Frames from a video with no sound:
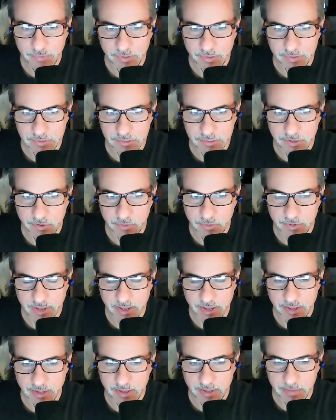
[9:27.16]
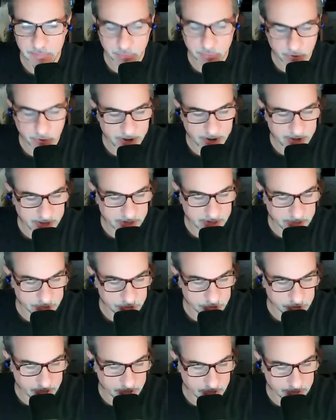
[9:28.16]
And so, yeah, and pray
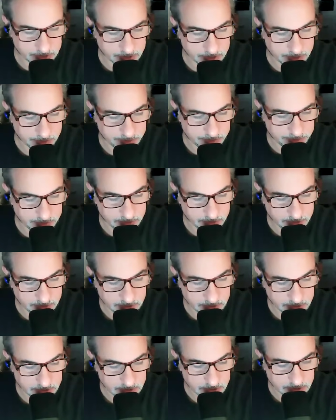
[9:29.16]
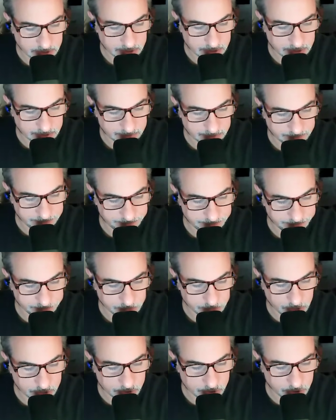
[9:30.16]
and try to live
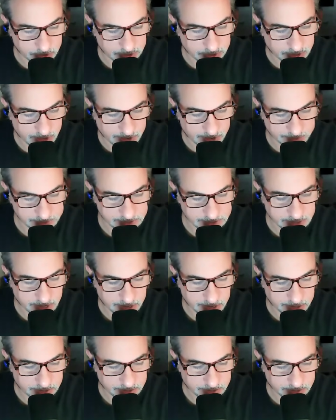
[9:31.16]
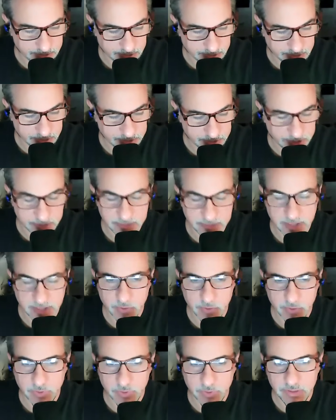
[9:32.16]
a good lifestyle. And I think
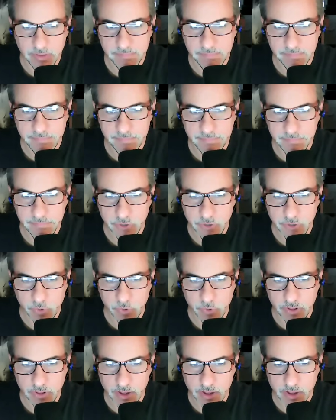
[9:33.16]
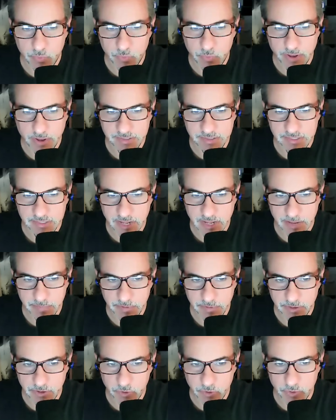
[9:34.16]
that will go a long way to
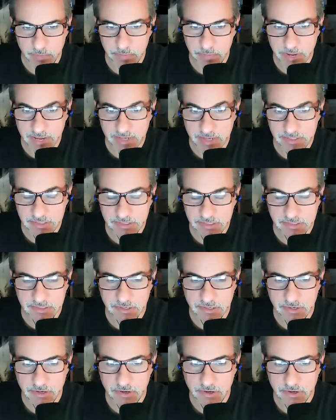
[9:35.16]
keeping you at peace